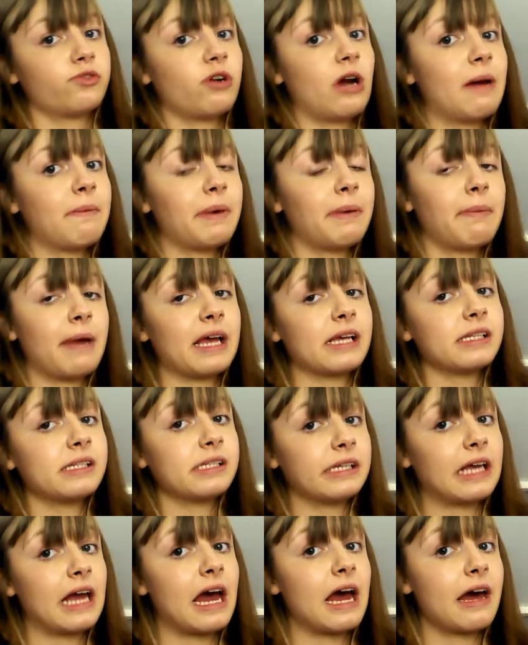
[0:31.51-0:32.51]
try my best
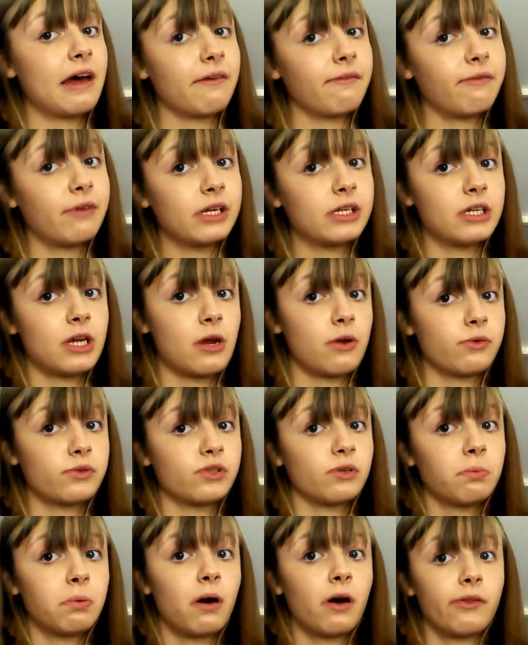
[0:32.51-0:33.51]
to get
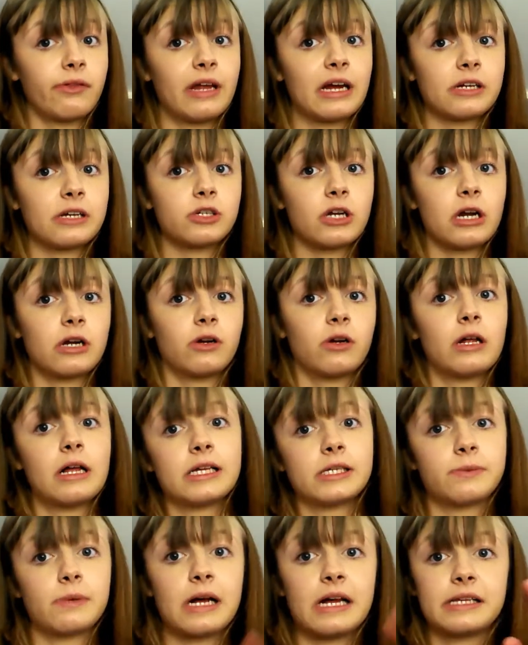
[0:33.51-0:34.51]
videos up on that channel
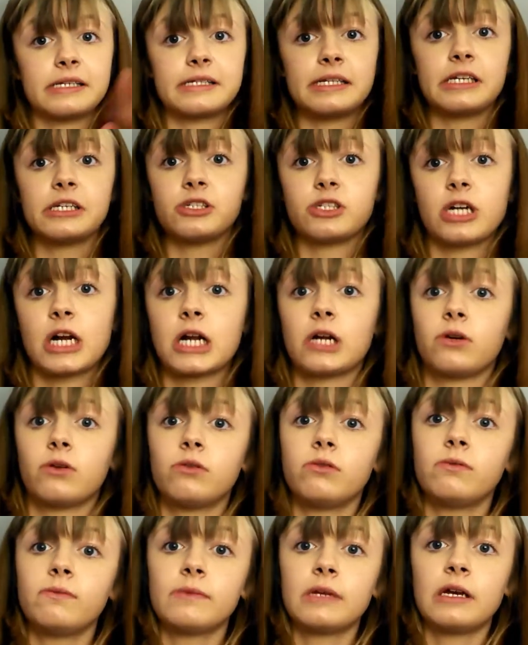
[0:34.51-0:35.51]
as well as this channel.